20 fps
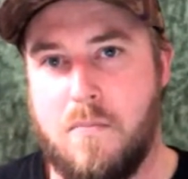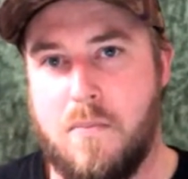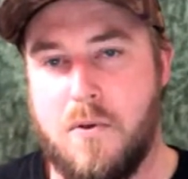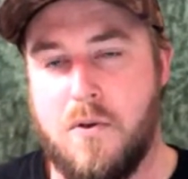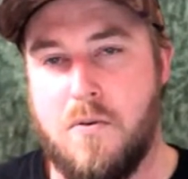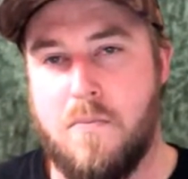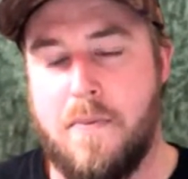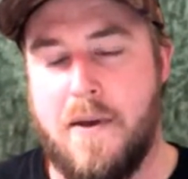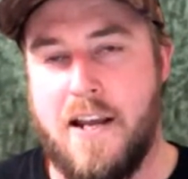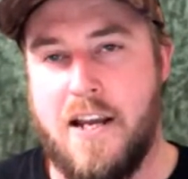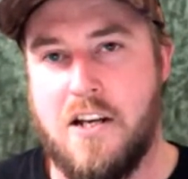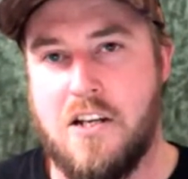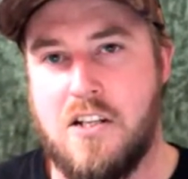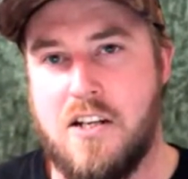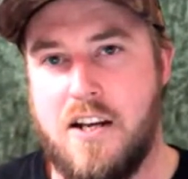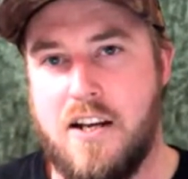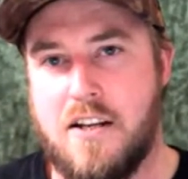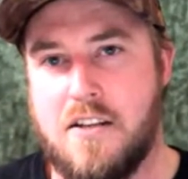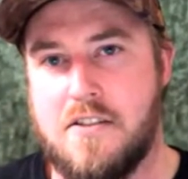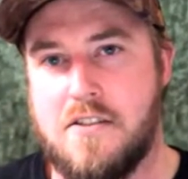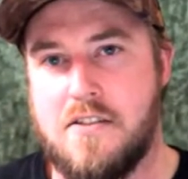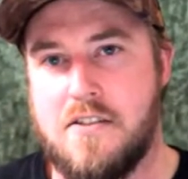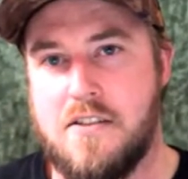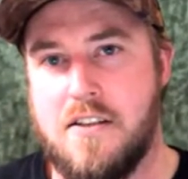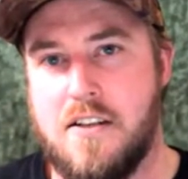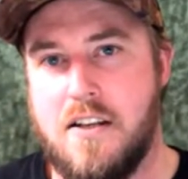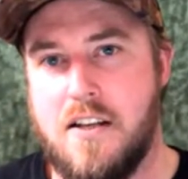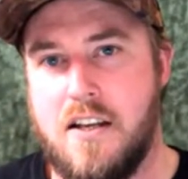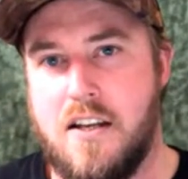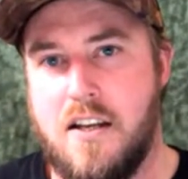blue Panchex
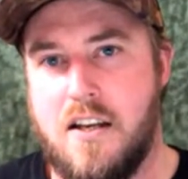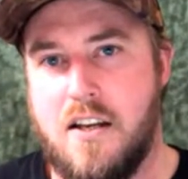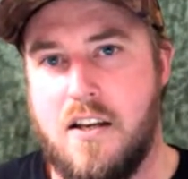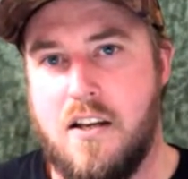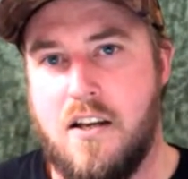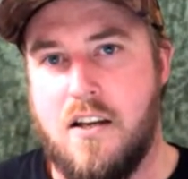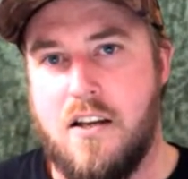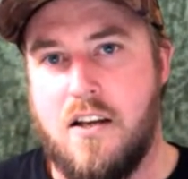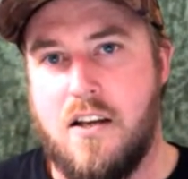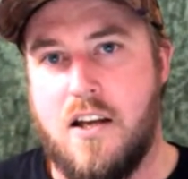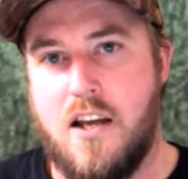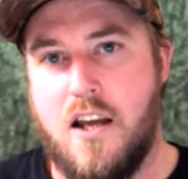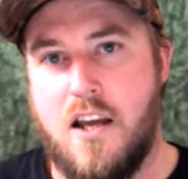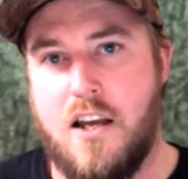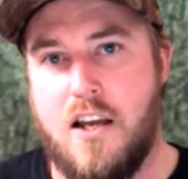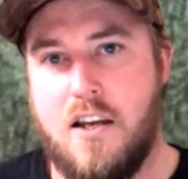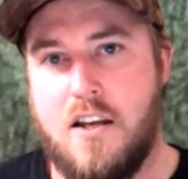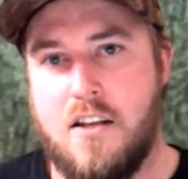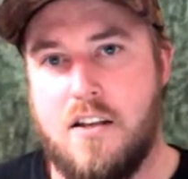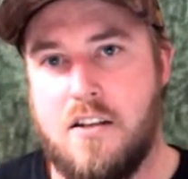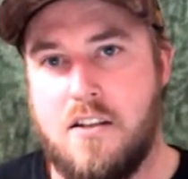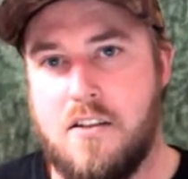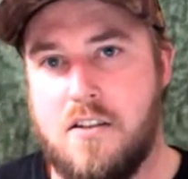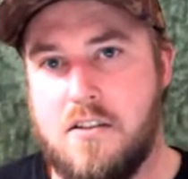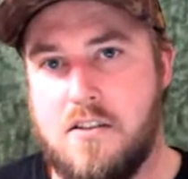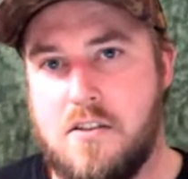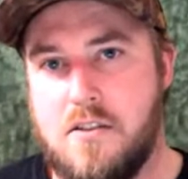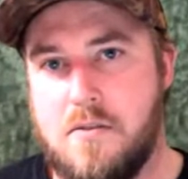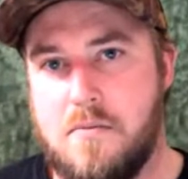and